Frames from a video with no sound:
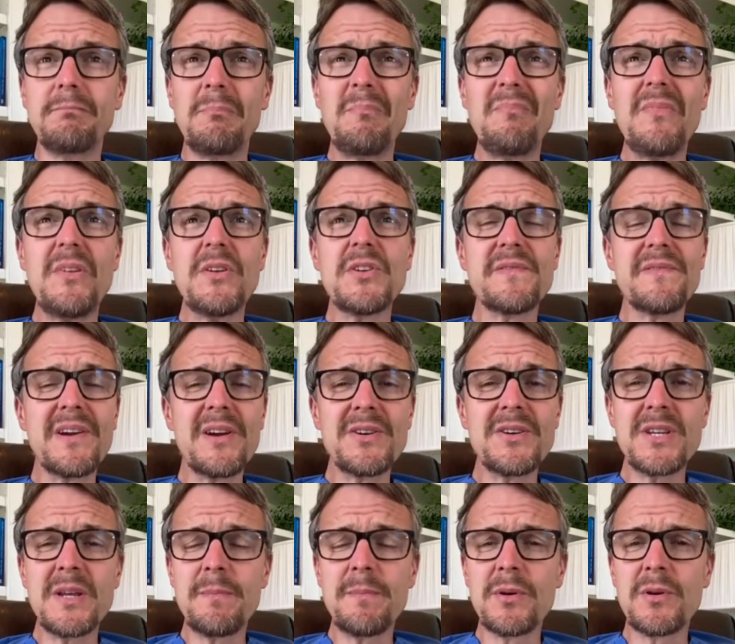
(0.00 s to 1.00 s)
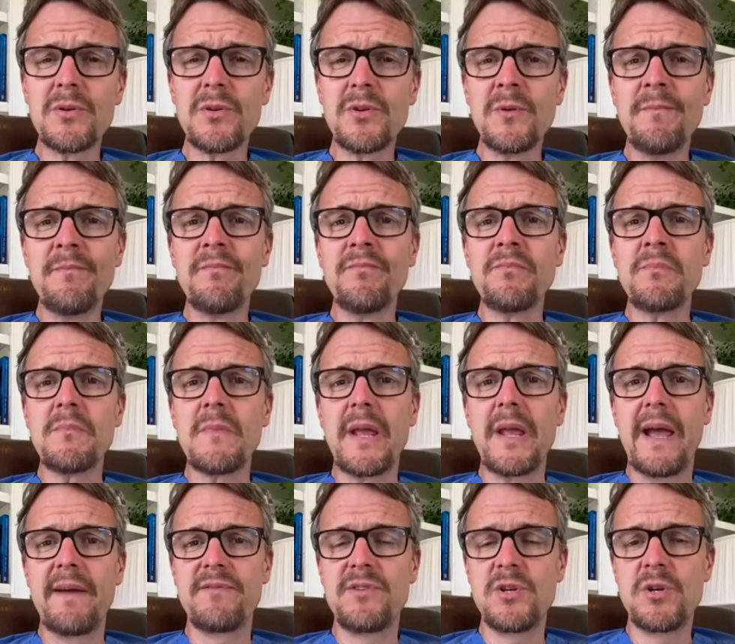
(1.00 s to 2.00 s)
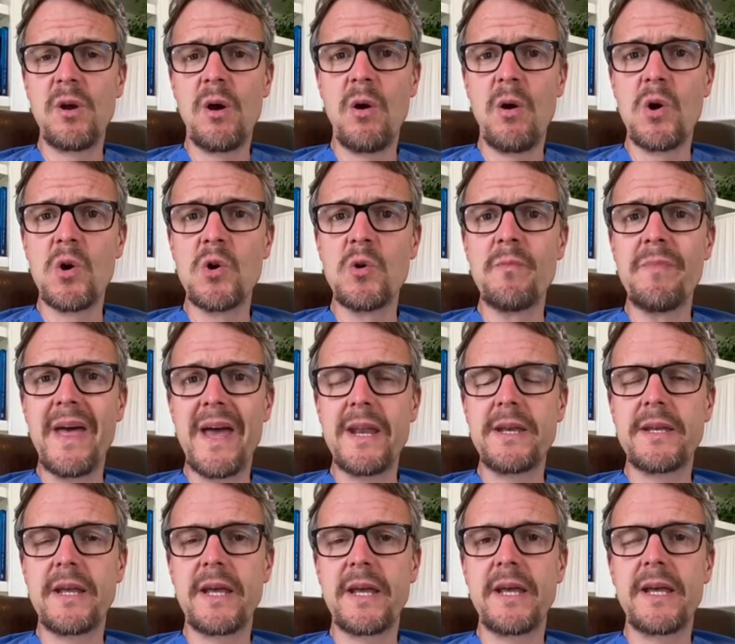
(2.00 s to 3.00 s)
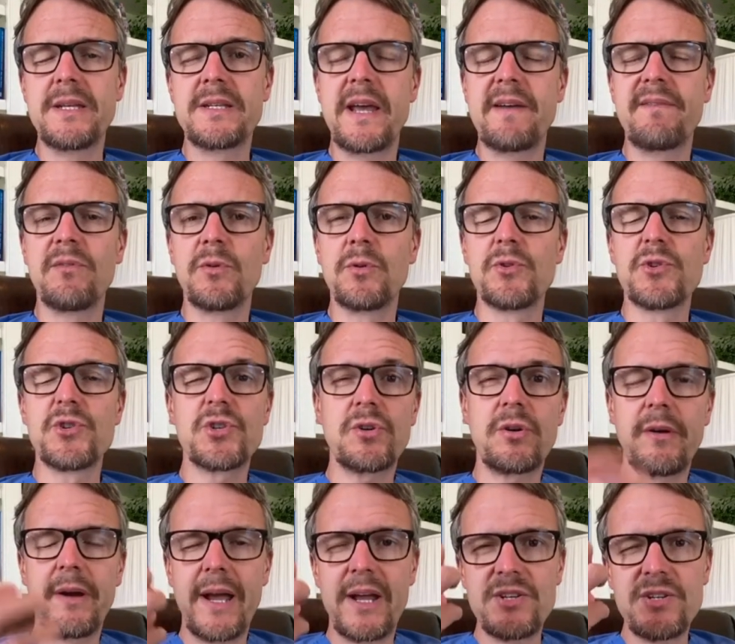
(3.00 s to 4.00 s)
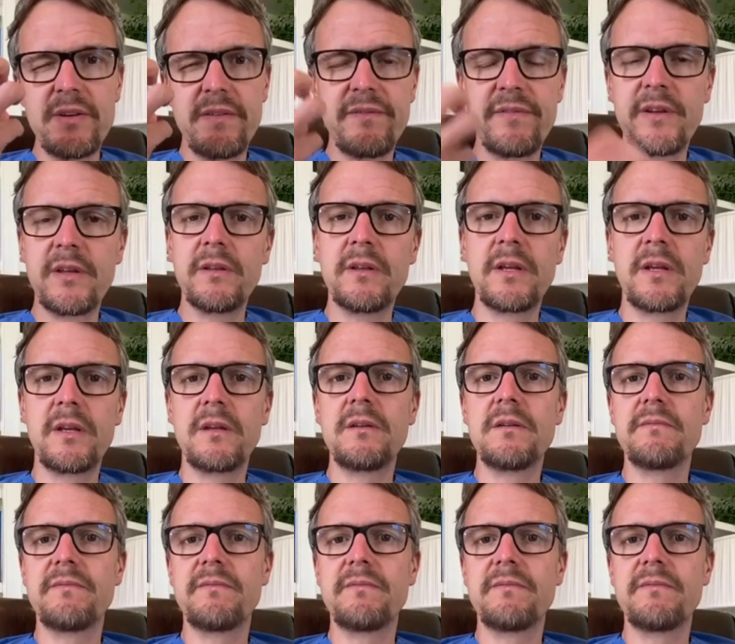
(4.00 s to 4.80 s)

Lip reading: It's very typical after you go home that day to have a little scratchy feeling,